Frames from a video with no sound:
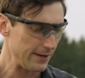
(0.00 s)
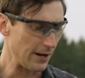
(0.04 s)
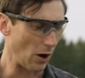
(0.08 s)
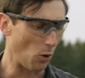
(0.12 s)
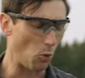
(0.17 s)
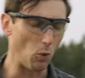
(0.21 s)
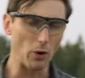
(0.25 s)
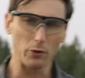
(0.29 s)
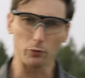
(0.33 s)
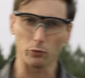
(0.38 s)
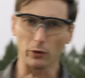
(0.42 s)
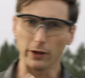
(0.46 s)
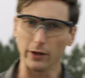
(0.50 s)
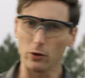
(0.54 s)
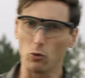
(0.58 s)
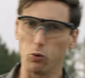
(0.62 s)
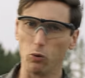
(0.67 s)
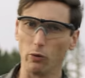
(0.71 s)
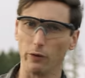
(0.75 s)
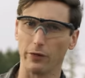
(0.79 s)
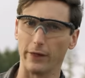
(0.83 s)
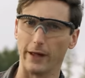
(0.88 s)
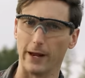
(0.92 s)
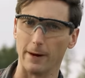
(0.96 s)
Now, one really
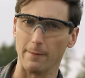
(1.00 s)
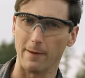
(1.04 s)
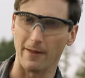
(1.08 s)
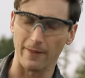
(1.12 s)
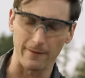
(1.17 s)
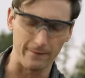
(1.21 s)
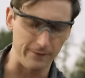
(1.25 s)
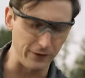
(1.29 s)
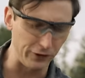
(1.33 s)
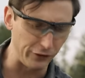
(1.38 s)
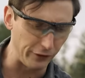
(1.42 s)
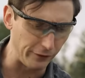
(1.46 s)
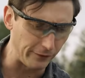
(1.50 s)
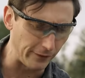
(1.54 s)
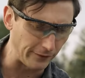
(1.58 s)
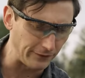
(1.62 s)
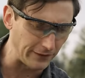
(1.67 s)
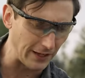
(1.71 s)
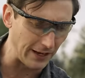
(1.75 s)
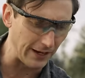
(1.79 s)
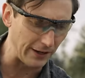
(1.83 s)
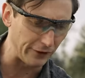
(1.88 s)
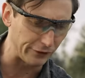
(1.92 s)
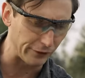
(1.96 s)
cool thing about the V Z
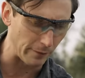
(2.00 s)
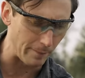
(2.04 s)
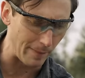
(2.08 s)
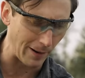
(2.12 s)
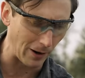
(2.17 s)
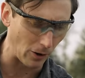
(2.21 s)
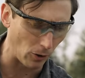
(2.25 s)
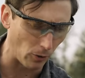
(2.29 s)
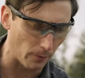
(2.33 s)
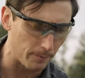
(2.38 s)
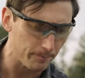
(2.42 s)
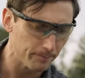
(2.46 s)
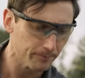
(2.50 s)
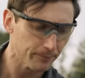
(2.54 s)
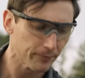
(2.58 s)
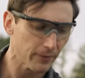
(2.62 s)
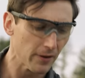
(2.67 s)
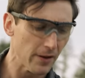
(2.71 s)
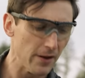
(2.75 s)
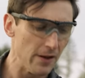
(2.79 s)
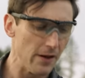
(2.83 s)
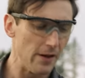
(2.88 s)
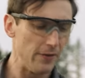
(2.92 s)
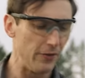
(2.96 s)
fifty-eight is the barrel.
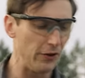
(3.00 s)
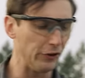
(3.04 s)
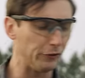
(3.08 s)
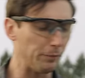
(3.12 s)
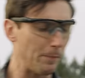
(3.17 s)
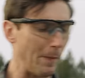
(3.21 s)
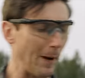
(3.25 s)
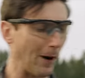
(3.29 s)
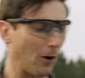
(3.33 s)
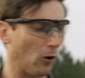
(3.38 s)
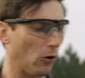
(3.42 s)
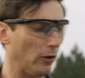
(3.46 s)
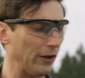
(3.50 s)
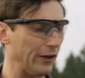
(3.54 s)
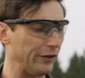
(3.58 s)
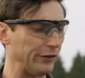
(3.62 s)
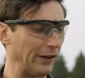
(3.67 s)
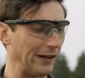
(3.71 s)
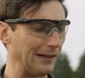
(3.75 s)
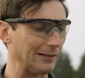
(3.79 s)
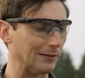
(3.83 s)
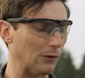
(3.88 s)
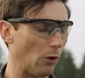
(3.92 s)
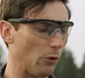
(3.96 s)
This barrel is
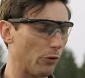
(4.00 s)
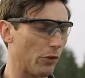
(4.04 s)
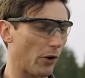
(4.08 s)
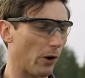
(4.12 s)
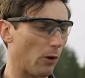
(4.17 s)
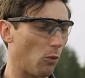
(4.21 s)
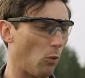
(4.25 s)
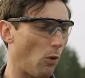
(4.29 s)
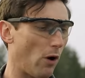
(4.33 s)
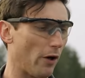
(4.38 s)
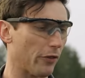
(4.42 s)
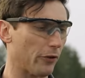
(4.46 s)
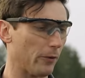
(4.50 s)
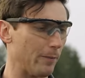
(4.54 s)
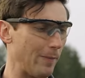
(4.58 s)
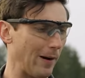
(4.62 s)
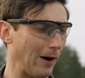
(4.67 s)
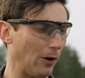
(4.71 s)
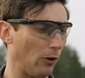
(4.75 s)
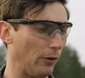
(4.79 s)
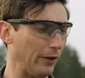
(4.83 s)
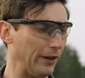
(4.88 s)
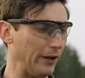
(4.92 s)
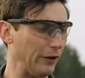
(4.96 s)
a Lothar Walther
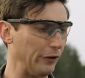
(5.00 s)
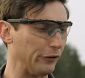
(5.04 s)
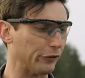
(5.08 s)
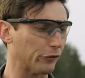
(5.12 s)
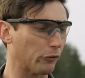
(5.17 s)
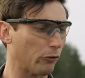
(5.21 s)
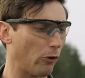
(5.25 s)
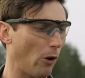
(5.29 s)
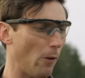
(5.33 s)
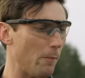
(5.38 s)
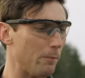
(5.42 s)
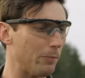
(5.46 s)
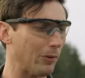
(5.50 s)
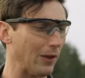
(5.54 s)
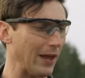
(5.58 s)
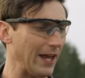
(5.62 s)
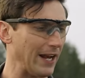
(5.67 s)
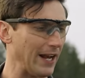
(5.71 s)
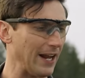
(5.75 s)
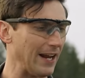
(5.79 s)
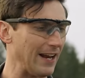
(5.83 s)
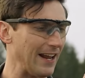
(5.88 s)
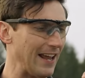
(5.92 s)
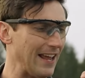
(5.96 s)
barrel. It is chrome
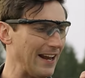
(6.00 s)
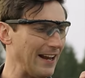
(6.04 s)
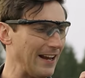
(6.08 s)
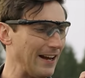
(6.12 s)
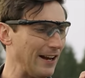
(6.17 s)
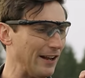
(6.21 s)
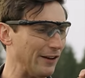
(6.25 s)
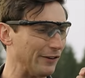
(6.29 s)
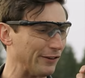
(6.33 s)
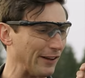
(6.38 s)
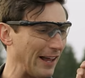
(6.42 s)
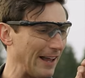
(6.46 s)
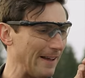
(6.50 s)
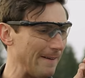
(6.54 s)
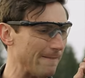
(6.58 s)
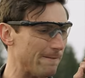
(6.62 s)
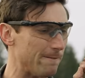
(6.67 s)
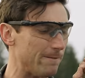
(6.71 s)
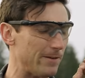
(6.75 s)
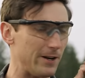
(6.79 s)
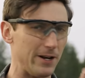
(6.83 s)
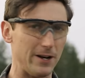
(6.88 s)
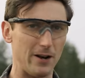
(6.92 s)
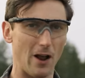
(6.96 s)
plated and it is a
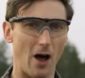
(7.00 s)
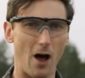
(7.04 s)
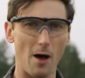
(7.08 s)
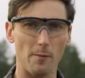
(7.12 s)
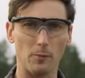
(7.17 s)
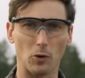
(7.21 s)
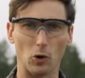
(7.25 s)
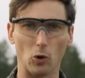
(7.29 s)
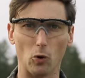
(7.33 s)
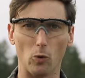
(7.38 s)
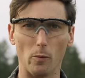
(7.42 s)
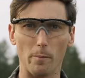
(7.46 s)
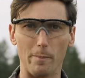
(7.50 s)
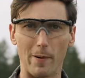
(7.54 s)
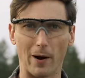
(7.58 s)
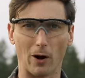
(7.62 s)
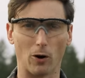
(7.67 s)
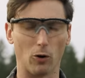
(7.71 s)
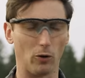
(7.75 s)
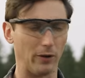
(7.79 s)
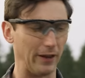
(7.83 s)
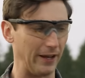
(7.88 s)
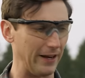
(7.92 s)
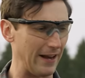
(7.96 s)
phenomenal
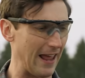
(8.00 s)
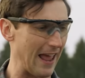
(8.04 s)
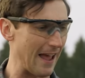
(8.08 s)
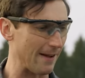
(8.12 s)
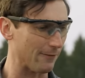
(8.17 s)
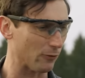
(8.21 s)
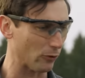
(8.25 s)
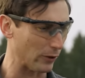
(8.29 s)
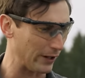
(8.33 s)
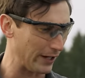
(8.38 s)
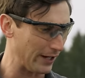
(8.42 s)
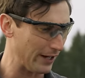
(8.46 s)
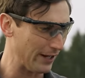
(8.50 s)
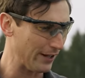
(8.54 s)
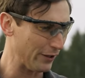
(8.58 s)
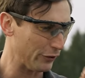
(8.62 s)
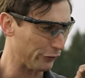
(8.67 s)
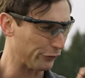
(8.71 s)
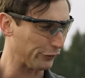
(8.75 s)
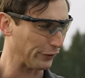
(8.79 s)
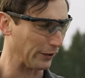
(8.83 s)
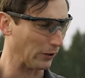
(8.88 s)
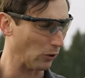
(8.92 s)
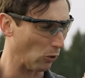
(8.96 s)
barrel in every
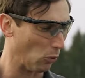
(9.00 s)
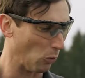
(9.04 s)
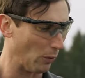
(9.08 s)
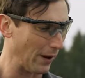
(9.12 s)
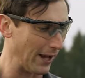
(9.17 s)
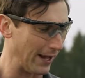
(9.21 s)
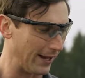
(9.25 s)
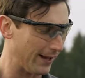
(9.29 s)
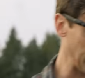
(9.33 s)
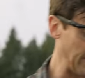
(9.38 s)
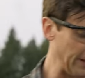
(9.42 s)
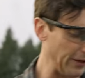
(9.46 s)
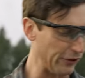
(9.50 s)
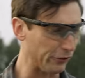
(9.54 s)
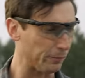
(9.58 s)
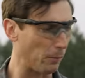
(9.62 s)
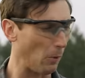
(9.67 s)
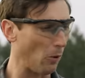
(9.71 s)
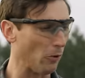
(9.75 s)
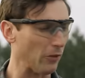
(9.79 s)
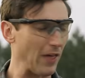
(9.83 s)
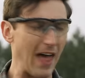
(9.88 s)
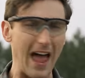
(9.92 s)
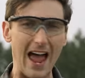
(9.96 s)
single way. It is
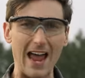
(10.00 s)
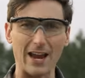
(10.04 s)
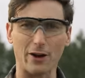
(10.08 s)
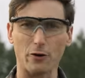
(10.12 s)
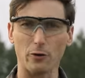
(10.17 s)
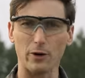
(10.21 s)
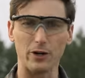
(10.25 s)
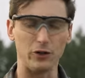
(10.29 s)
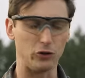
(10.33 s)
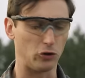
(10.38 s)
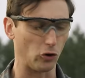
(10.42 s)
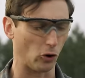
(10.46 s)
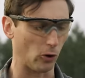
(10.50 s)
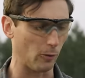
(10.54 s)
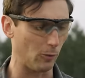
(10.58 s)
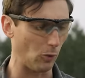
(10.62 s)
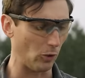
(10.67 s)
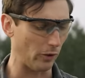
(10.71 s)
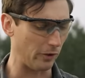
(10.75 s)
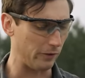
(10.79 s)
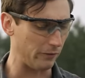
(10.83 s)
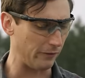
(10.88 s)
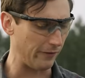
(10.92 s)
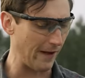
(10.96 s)
both accurate,
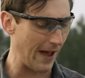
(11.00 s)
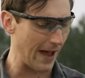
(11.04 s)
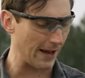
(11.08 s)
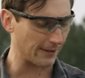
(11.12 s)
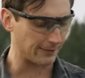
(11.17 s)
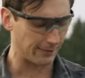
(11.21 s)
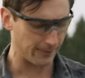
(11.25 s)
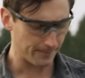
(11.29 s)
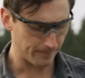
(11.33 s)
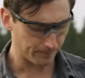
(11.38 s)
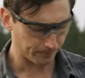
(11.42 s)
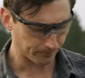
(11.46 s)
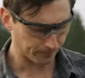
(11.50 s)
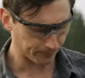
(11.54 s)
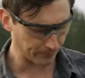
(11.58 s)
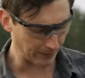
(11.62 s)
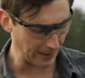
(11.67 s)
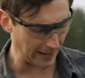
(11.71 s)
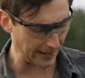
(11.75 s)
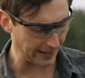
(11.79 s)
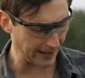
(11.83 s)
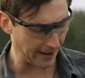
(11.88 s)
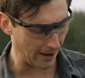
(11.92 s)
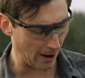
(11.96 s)
durable, and in fact,
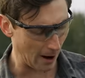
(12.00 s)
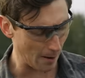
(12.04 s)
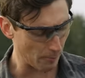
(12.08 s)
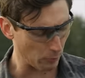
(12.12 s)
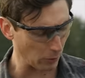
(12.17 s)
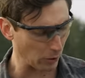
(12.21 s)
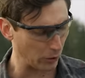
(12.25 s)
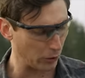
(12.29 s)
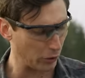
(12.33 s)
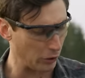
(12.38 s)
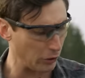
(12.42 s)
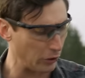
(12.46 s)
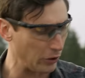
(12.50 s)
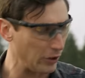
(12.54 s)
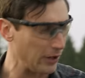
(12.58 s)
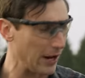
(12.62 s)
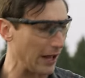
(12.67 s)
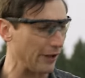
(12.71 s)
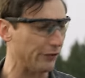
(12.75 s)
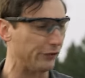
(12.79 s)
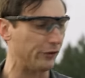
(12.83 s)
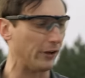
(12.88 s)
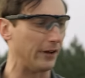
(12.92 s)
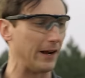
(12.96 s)
A K Operator Union
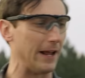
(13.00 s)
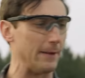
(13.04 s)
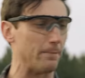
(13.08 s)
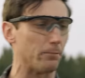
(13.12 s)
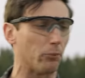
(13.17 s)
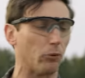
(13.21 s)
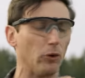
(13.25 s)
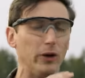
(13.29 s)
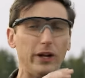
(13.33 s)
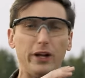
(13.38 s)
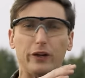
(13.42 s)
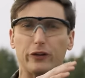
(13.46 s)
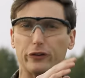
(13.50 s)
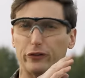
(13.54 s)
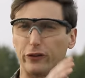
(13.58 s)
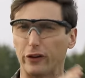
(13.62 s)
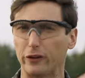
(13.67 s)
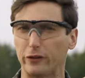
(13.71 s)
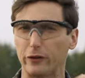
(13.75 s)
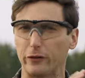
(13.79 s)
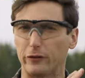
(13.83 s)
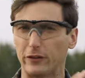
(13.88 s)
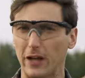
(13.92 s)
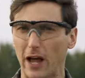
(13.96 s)
has done a pretty
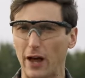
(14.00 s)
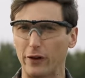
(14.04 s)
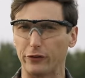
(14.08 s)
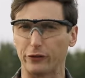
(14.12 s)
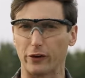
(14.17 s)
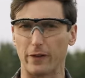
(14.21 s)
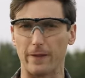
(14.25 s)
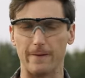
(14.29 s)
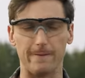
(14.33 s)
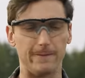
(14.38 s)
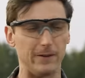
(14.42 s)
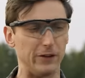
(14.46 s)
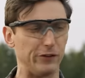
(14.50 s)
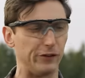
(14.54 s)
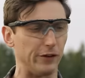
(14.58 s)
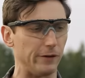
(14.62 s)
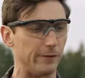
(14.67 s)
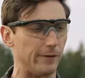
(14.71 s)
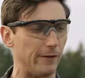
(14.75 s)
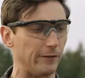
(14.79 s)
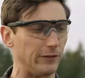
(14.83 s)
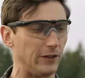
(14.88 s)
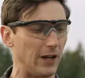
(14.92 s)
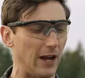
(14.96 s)
extensive test on the V Z
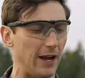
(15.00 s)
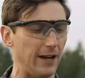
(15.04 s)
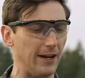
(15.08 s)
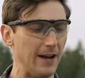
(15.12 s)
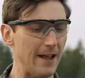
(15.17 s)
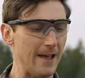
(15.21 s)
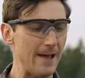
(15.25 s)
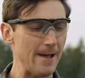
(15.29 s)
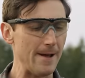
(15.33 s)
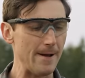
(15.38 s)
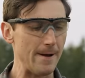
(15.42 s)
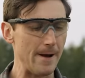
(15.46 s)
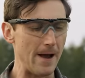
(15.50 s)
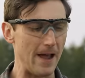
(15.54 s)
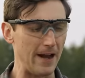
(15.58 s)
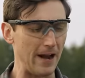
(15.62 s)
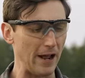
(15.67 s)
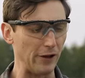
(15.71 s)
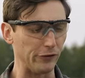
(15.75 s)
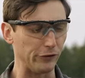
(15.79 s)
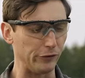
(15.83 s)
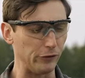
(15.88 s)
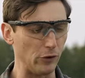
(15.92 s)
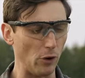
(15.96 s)
fifty-eight and
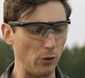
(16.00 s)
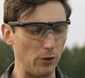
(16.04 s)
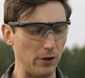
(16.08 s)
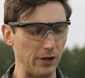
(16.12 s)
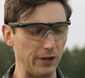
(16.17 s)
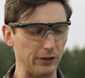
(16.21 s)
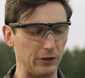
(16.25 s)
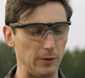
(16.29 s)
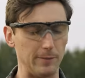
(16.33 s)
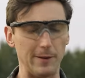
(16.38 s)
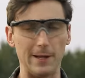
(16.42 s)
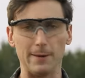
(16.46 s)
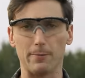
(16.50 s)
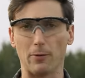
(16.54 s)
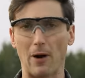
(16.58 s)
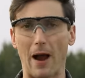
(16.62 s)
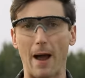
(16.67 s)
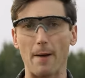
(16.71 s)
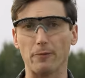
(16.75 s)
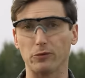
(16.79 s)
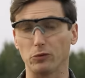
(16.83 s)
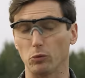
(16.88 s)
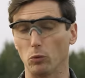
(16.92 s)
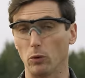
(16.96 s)
has noted it to be
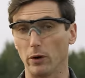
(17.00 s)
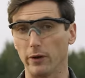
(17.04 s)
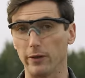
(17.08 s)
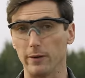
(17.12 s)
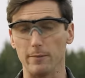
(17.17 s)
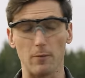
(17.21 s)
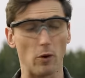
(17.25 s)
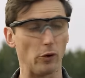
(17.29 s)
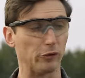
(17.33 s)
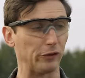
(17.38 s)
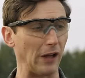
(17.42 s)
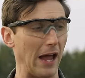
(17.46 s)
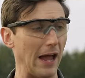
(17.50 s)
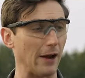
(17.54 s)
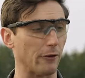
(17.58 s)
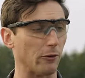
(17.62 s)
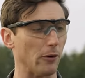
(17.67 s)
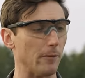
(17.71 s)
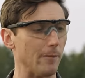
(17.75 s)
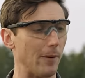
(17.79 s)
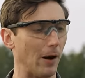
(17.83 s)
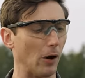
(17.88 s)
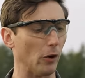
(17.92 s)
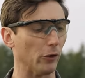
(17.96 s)
perhaps one of the most
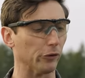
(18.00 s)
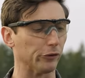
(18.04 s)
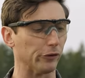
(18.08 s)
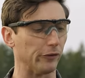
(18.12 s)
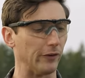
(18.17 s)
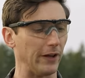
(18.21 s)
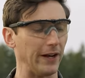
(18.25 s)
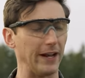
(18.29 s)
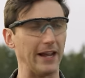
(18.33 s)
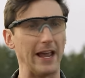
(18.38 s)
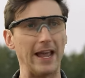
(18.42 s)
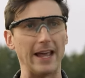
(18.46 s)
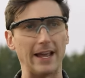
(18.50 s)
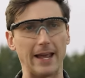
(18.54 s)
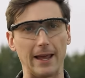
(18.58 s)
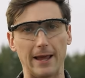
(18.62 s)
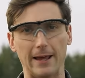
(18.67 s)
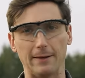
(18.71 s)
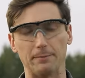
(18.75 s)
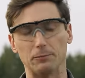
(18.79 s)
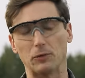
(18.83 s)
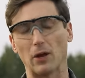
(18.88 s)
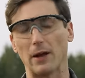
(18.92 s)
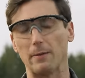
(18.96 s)
accurate barrels of any A
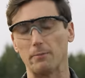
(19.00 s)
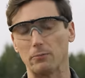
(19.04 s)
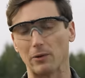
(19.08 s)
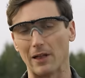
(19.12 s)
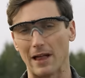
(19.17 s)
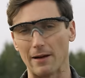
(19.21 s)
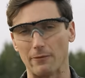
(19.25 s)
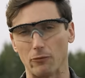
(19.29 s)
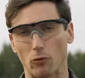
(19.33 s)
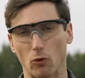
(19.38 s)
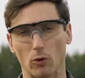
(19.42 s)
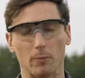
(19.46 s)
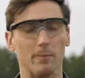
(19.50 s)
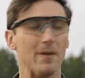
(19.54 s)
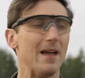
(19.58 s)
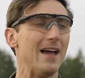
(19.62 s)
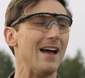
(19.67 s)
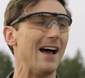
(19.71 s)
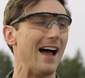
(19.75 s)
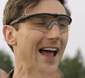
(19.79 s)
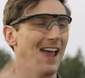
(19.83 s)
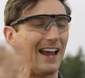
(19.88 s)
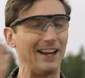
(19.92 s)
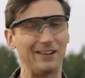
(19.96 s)
K type platform,
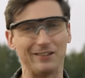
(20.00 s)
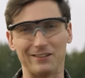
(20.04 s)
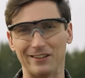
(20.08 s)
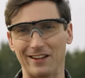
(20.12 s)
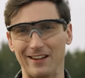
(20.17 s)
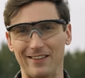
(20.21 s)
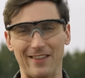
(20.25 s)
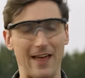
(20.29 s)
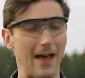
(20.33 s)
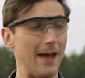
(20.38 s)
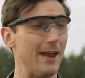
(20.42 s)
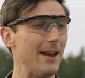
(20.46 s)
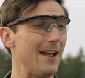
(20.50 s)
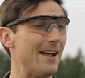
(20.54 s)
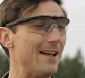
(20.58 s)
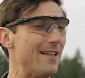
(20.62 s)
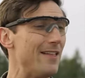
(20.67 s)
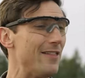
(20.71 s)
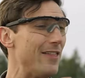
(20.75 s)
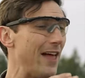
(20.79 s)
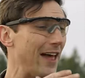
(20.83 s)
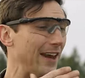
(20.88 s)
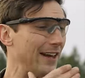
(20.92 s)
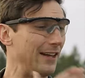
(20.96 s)
I hate saying that,
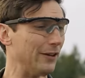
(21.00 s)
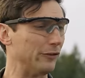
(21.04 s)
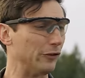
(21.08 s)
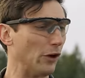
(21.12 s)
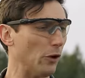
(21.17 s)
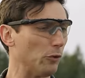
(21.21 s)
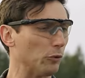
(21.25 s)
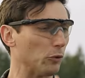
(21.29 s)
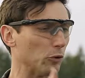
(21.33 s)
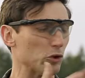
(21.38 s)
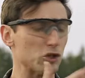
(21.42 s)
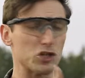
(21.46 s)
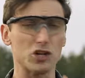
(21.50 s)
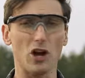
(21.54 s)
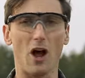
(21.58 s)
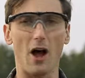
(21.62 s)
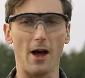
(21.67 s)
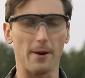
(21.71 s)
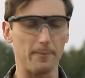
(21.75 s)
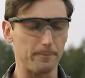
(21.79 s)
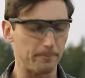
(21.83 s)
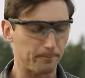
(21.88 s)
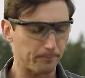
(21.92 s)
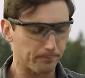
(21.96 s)
that he's owned or
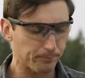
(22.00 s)
shot.